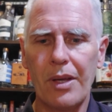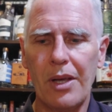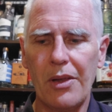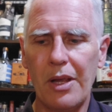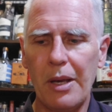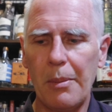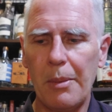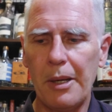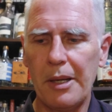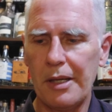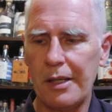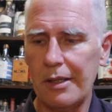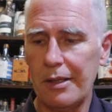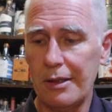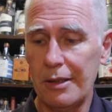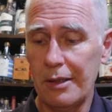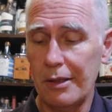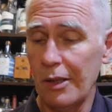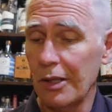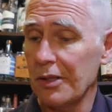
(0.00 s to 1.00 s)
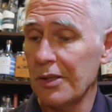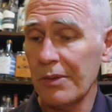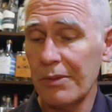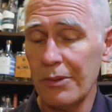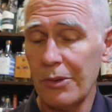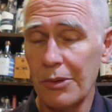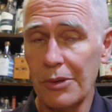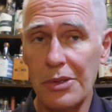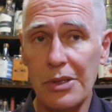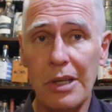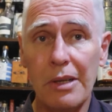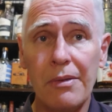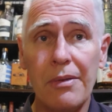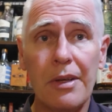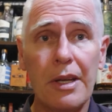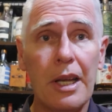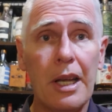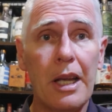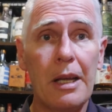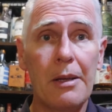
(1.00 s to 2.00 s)
they make lots of good stuff.
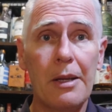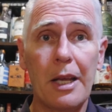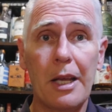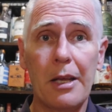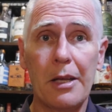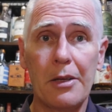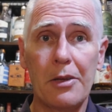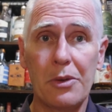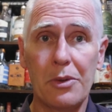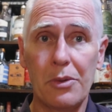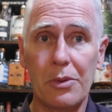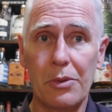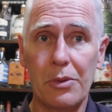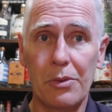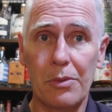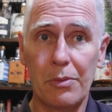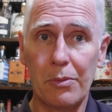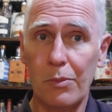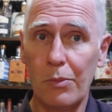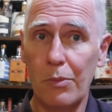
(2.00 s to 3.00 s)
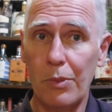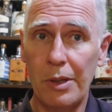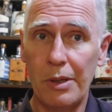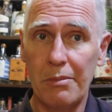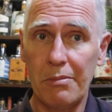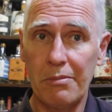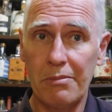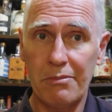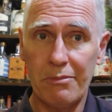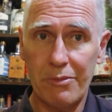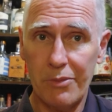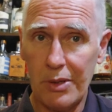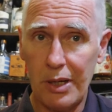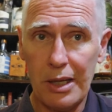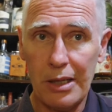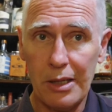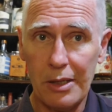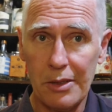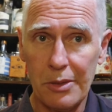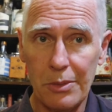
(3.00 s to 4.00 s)
They do, when
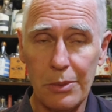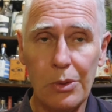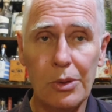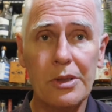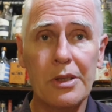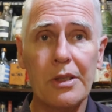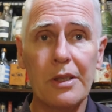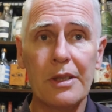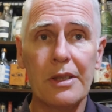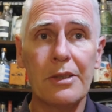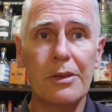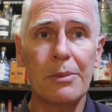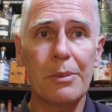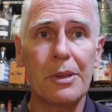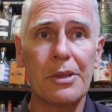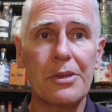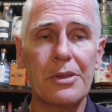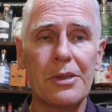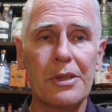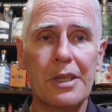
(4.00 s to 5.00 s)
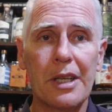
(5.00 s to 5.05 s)
truckloads of awards. It's almost a